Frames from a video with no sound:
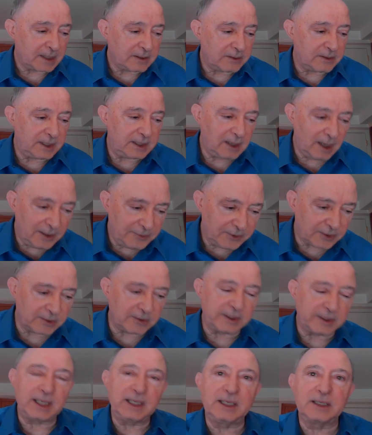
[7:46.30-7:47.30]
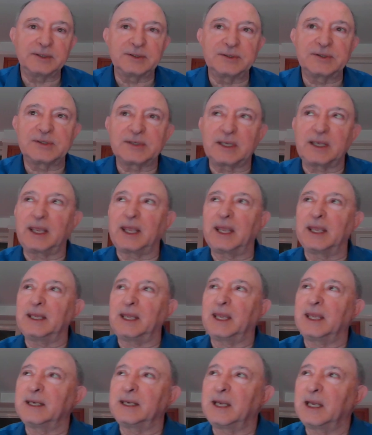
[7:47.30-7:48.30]
The other is,
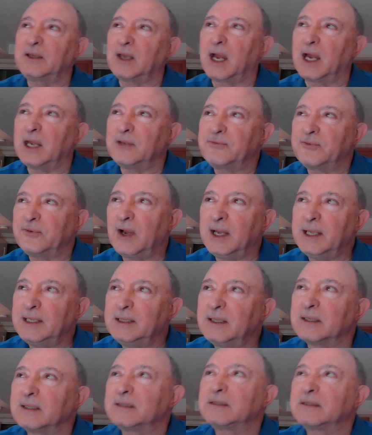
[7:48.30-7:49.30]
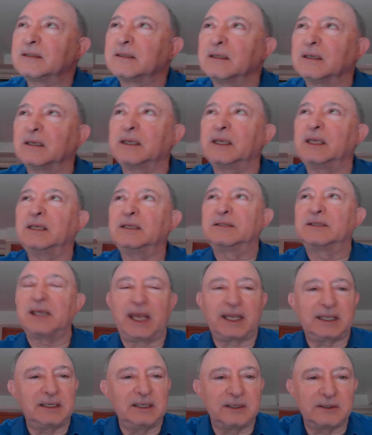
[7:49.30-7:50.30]
and I find that
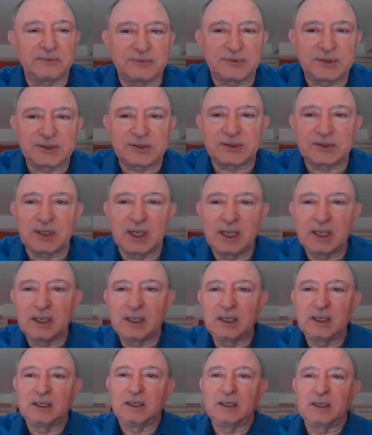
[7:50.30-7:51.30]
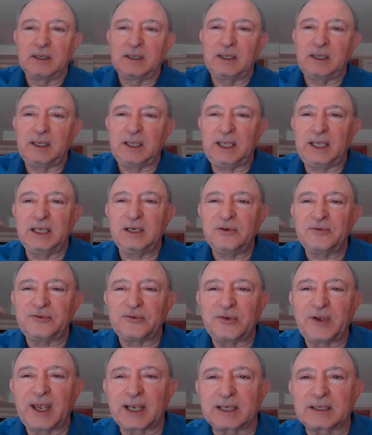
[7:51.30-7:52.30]
executives, in
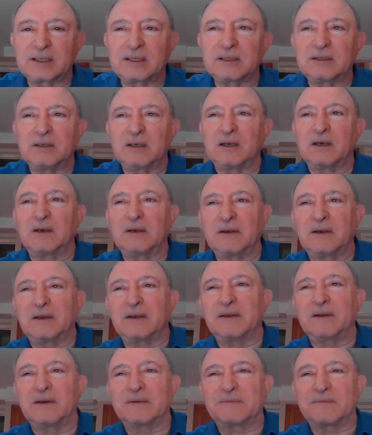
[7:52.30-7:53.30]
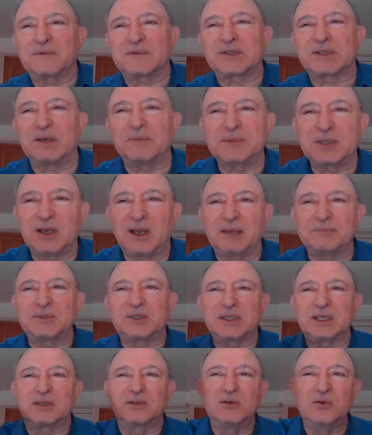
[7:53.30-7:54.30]
effect,
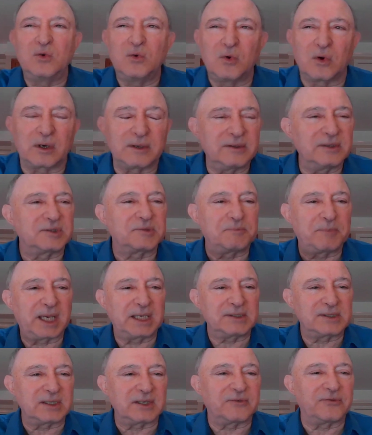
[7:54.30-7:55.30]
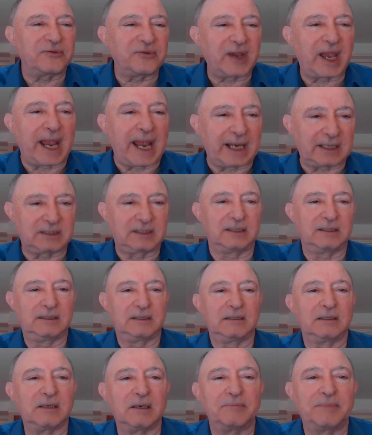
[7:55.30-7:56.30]
sometimes ignore this basic fact
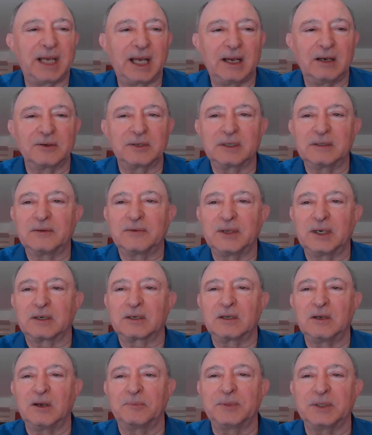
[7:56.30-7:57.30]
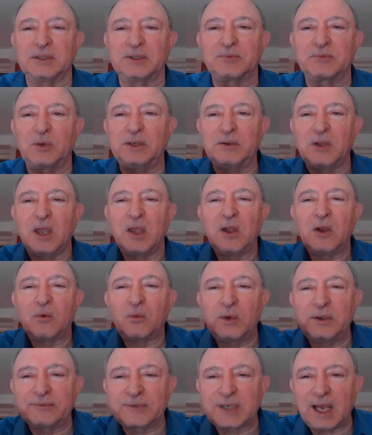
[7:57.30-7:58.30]
about their companies.
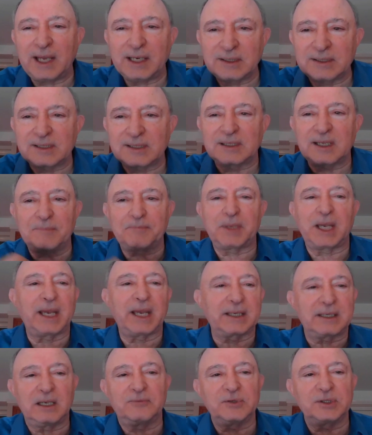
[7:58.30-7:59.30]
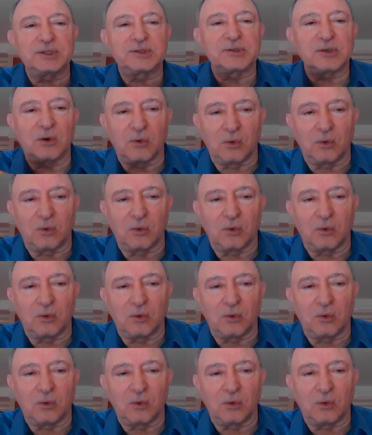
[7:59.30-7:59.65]
We've got to step back every so